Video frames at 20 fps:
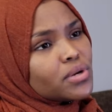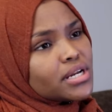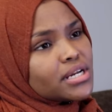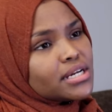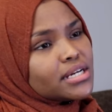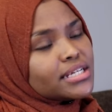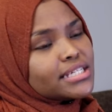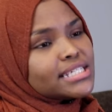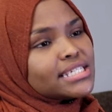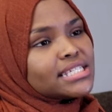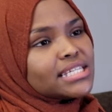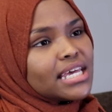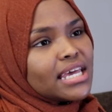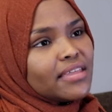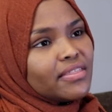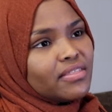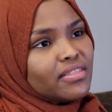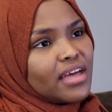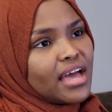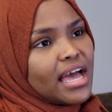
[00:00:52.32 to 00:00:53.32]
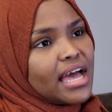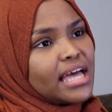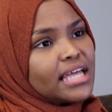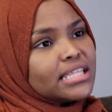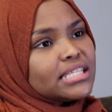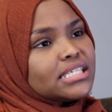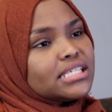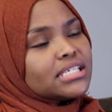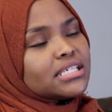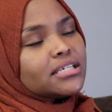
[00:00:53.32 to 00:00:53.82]
wanna state
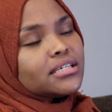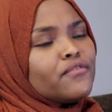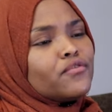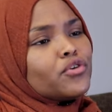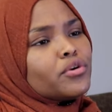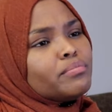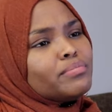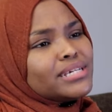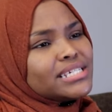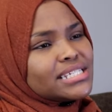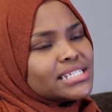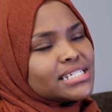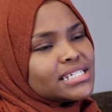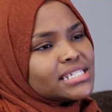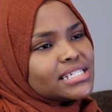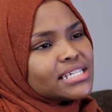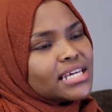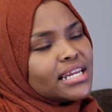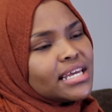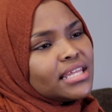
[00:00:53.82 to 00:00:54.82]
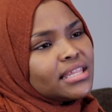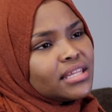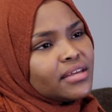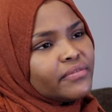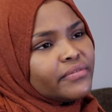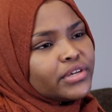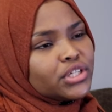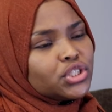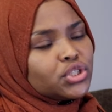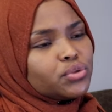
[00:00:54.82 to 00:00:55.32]
that for businesses and
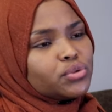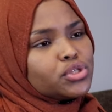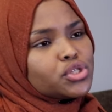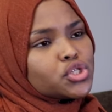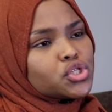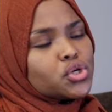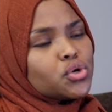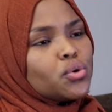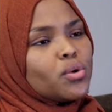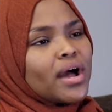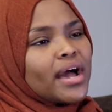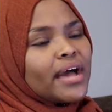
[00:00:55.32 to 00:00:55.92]
individuals who